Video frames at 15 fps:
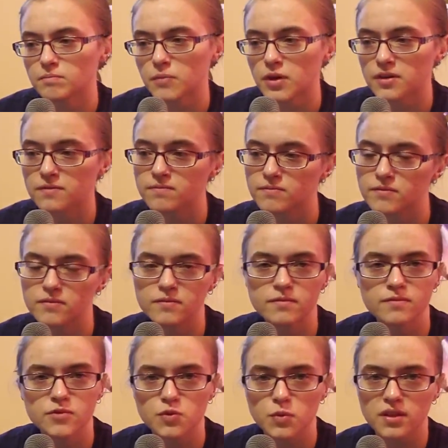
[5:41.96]
But
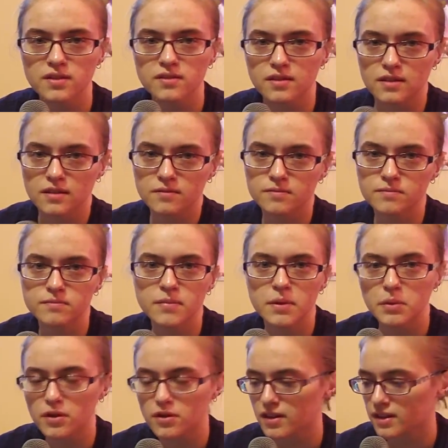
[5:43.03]
it's realistic.
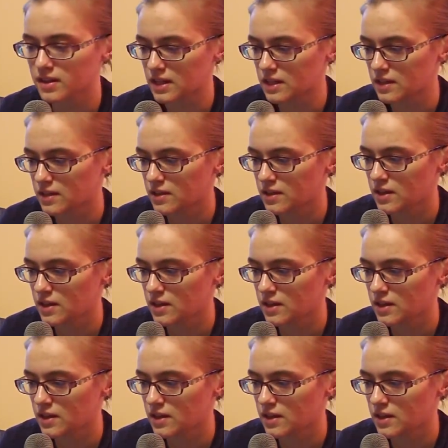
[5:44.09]
People are like that.